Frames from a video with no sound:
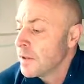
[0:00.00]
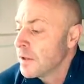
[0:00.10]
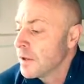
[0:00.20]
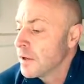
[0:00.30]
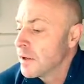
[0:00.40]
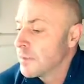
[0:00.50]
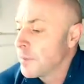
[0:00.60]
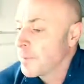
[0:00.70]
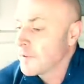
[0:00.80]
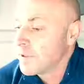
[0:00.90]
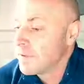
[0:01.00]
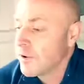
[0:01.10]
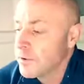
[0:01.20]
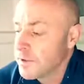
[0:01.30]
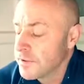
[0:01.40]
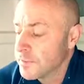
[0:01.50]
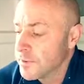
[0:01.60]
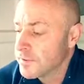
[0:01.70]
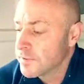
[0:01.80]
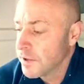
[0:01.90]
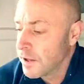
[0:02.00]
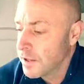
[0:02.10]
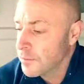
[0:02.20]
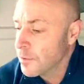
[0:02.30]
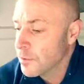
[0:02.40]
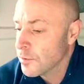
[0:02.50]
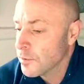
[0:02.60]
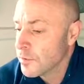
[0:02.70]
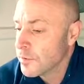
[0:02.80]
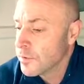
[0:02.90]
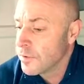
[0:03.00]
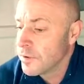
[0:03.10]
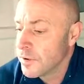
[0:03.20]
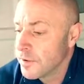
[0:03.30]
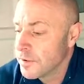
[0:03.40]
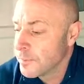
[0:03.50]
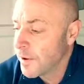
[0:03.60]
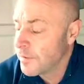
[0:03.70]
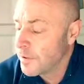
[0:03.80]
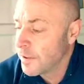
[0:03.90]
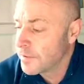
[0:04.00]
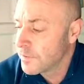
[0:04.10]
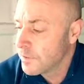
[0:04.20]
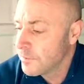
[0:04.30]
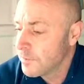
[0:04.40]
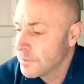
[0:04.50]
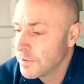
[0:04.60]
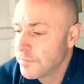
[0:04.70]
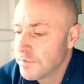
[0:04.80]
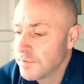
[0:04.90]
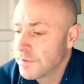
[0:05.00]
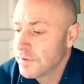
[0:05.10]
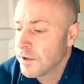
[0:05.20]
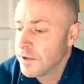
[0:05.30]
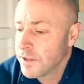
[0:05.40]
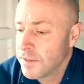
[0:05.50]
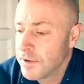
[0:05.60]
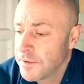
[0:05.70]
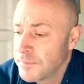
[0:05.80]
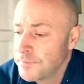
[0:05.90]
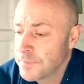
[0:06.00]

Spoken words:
But Pendlay Row you tend to be slightly more in the parallel. That's the only real difference. And the other,